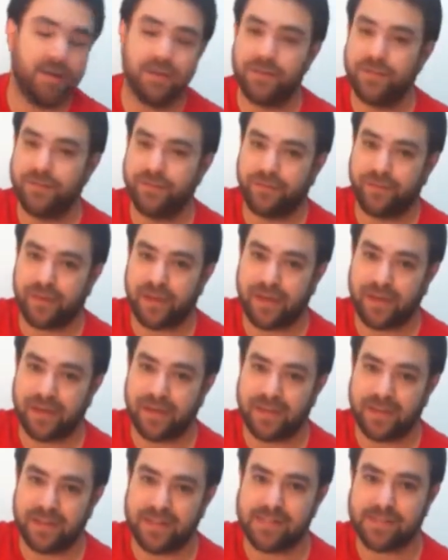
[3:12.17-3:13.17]
to
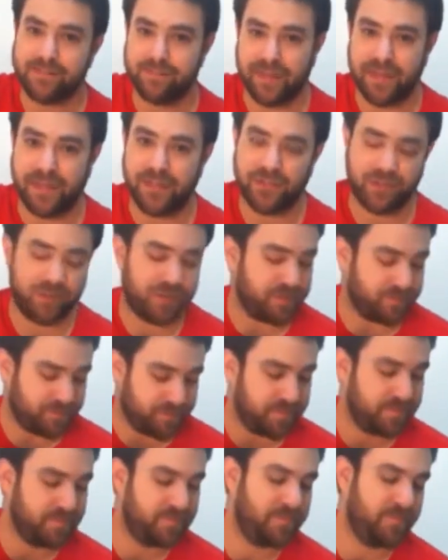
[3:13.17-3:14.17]
find its major
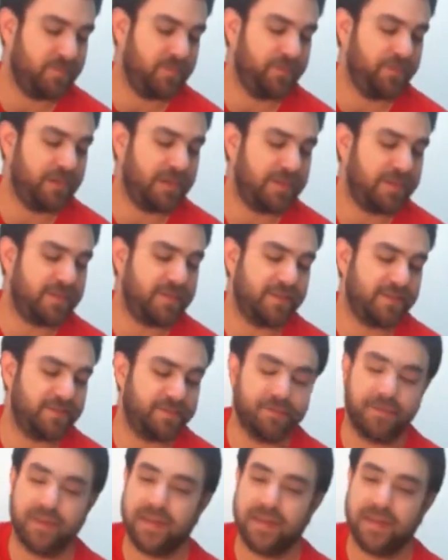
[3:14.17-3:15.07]
relative,